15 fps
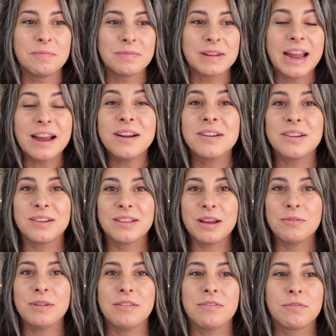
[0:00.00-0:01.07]
character
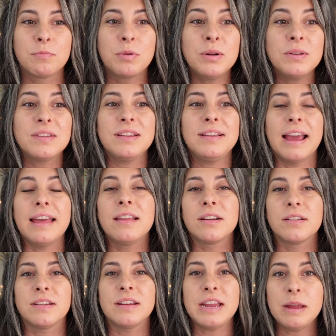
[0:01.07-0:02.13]
that we've put together
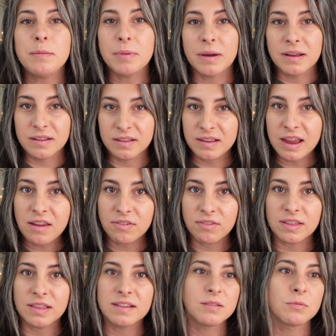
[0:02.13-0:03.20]
to keep us safe
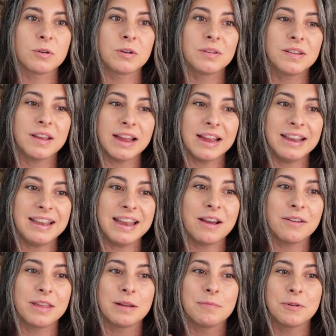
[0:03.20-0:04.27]
in this world. And
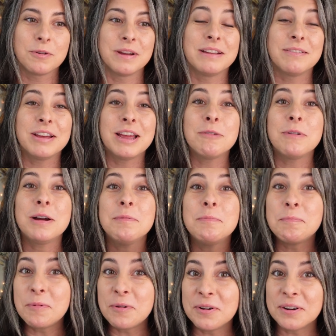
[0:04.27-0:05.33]
now that I'm going, well, I want
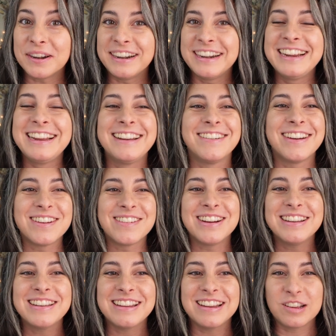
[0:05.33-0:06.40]
more, I
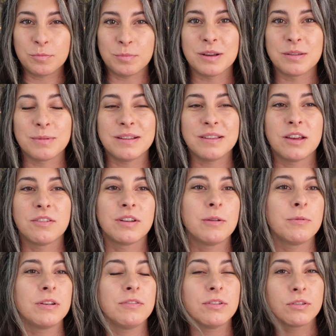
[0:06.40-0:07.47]
want to express myself and I
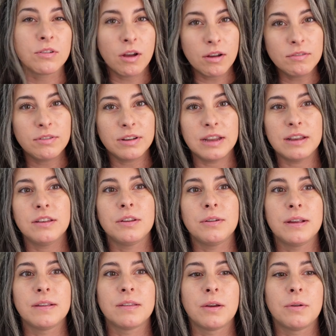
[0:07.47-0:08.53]
want to feel confident in
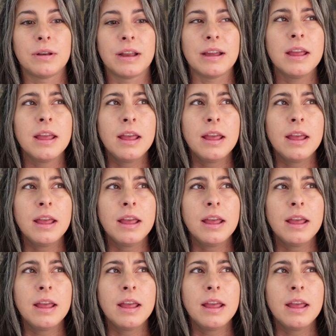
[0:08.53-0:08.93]
doing so. And